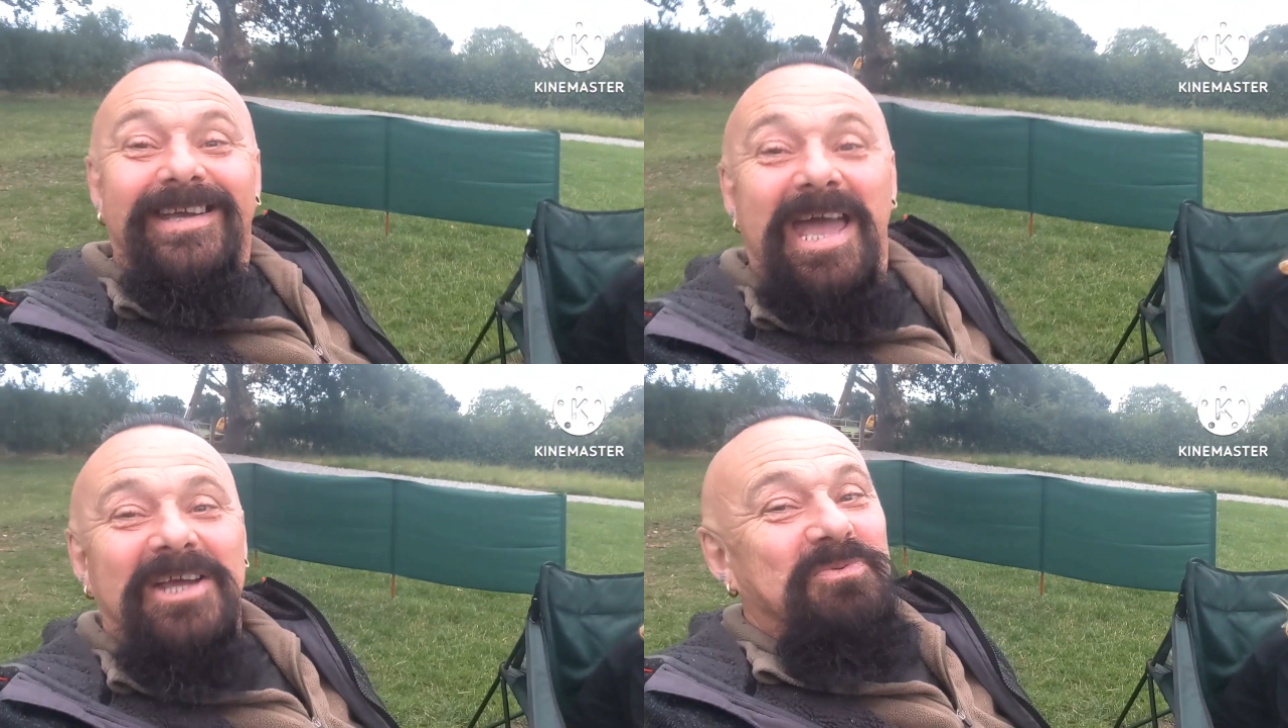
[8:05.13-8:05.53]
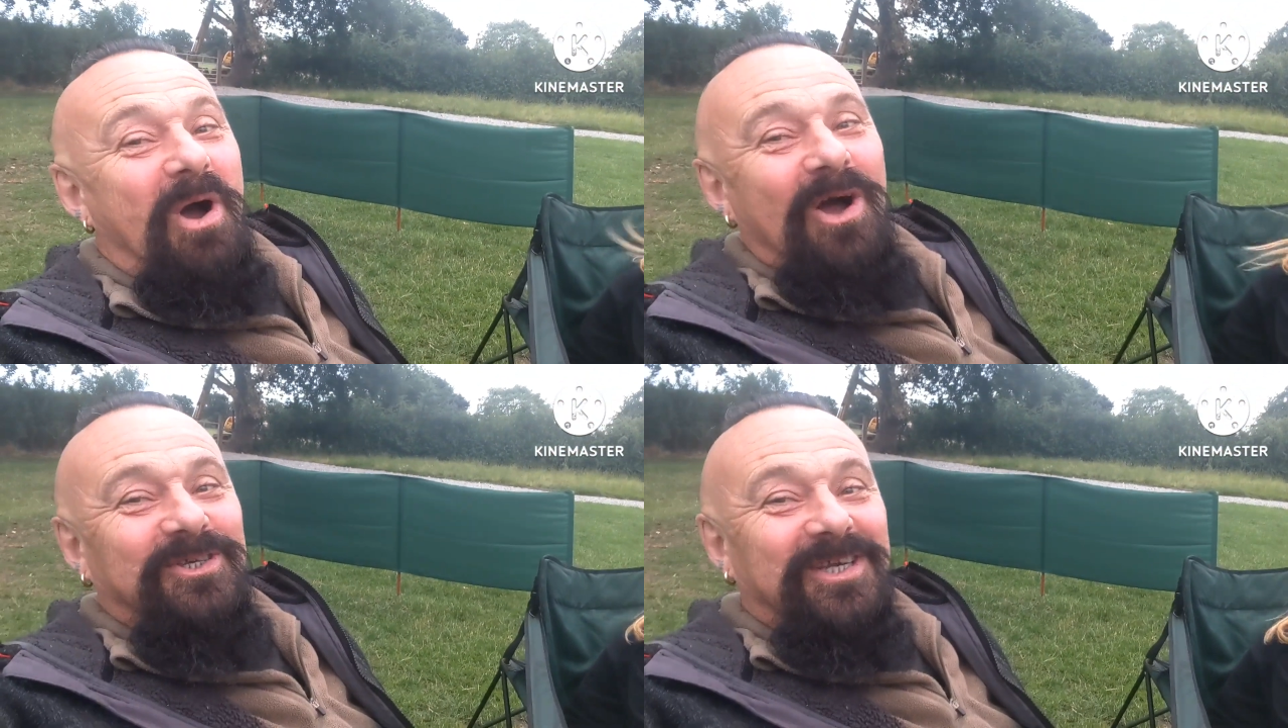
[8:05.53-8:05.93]
Guess
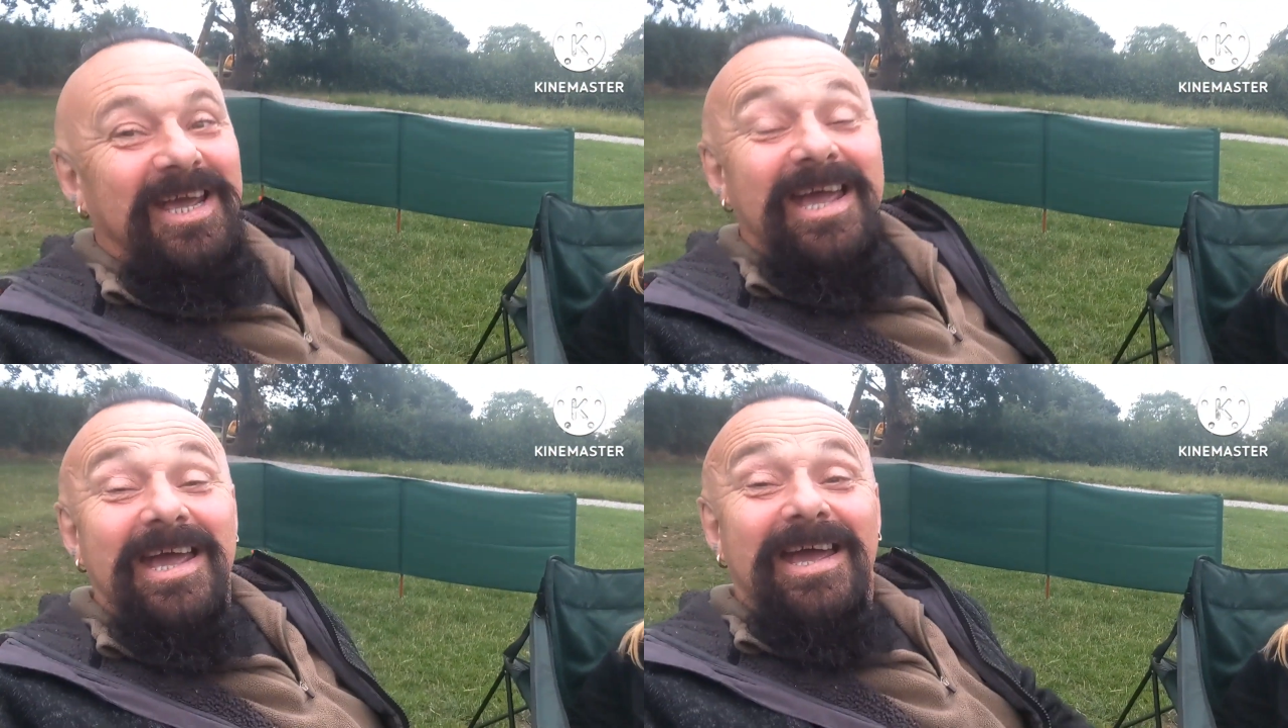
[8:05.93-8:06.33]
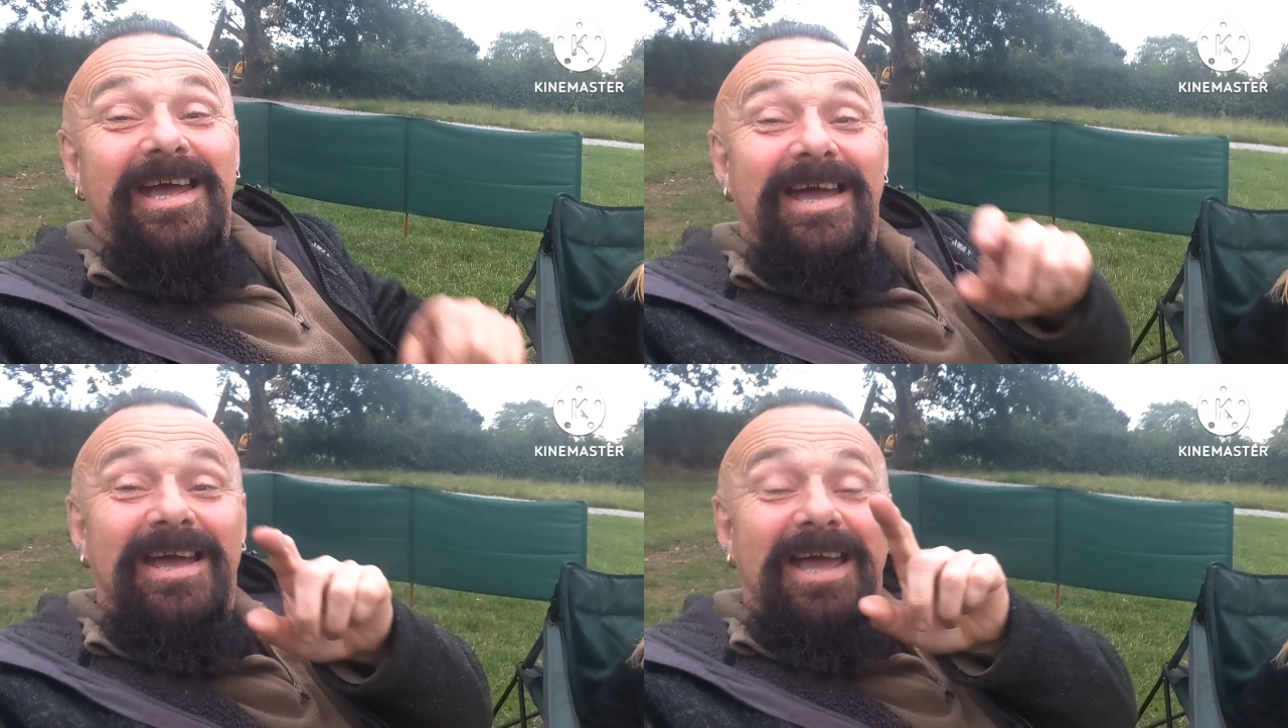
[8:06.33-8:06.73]
what?
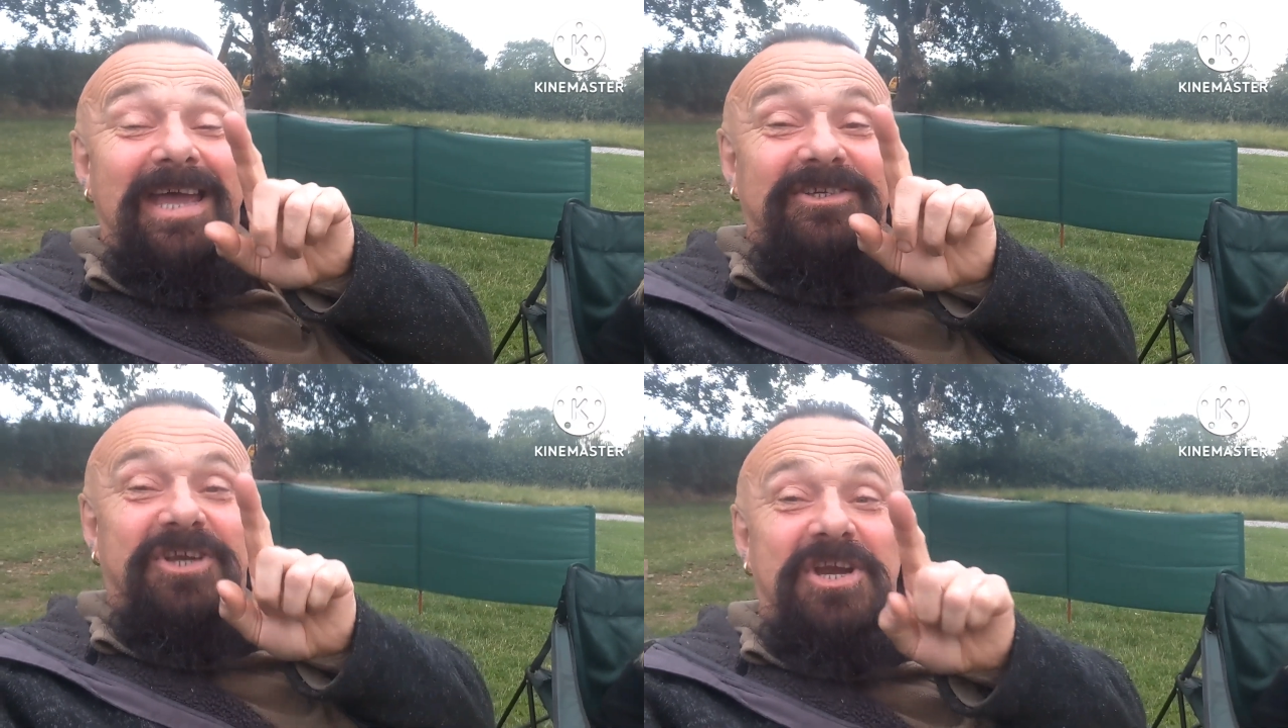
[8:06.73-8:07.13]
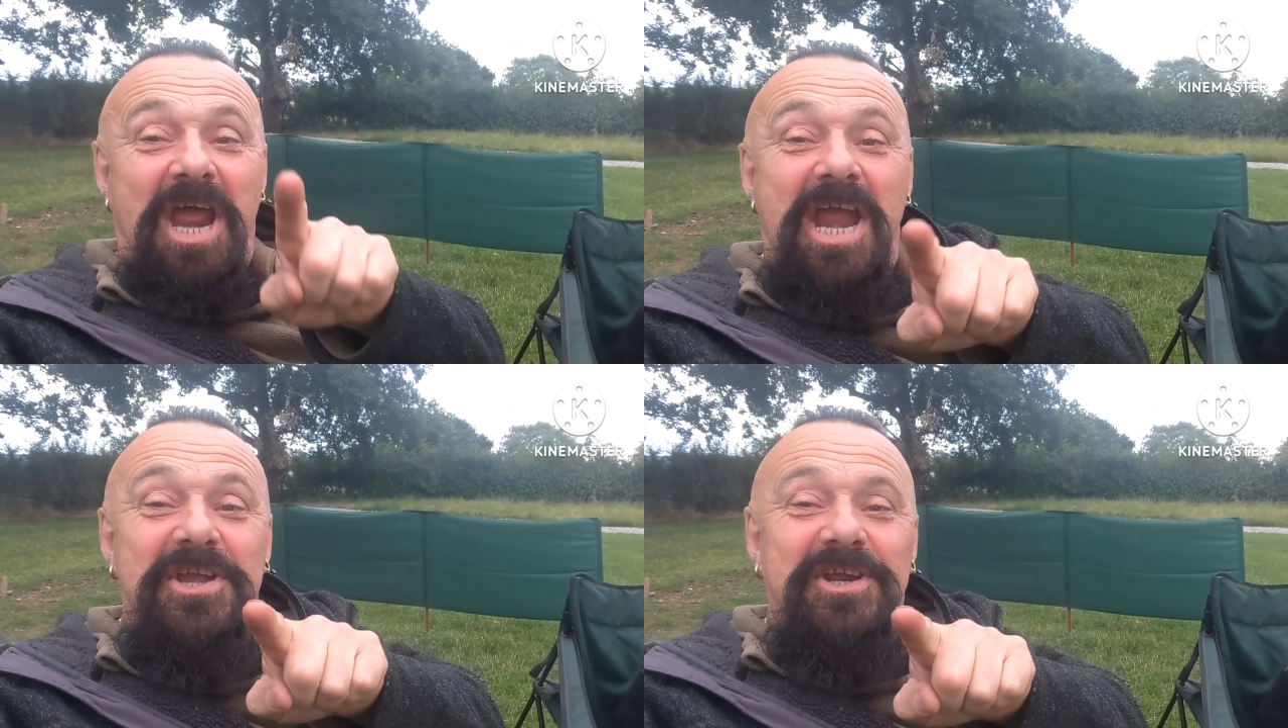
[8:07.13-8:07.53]
It's
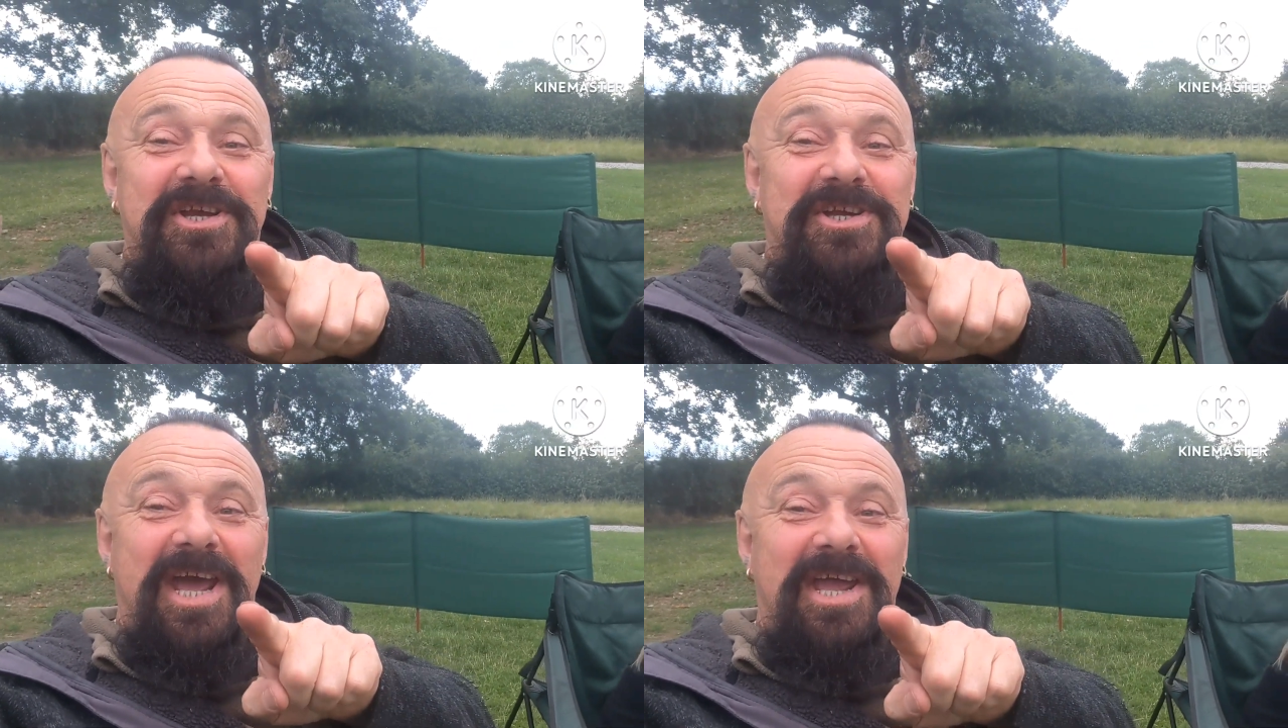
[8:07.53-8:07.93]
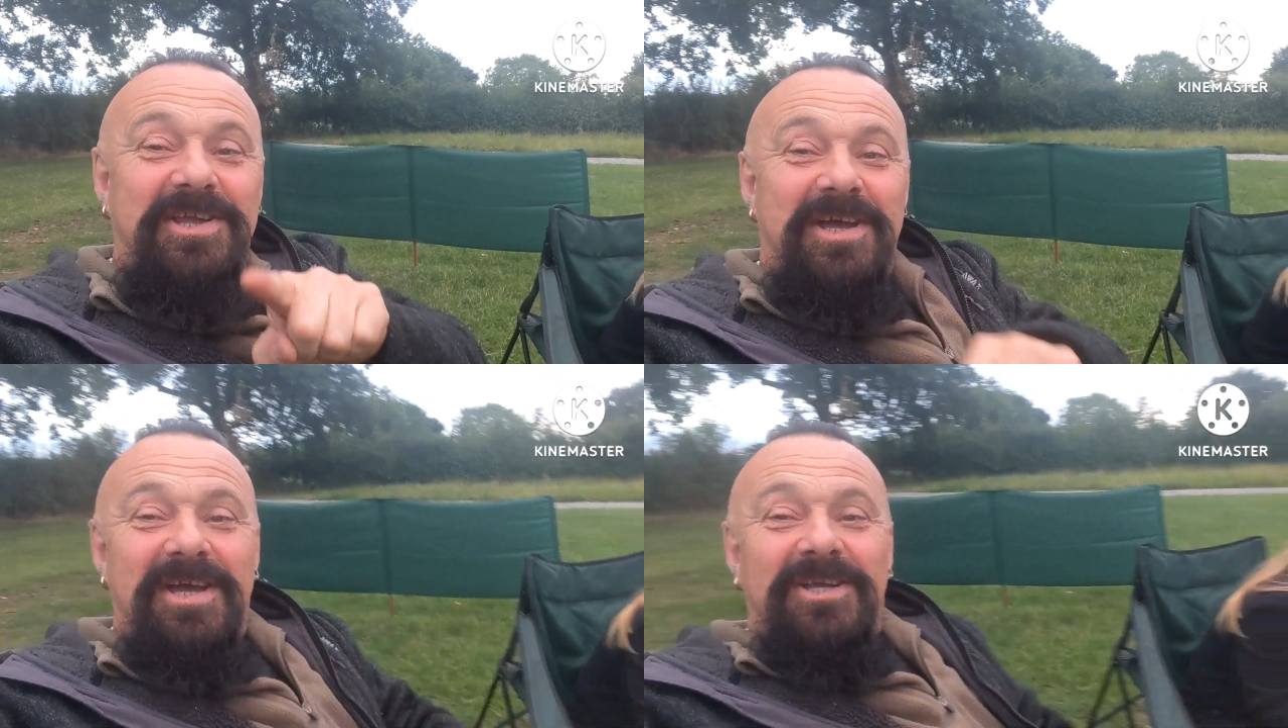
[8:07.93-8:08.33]
Canadian Day.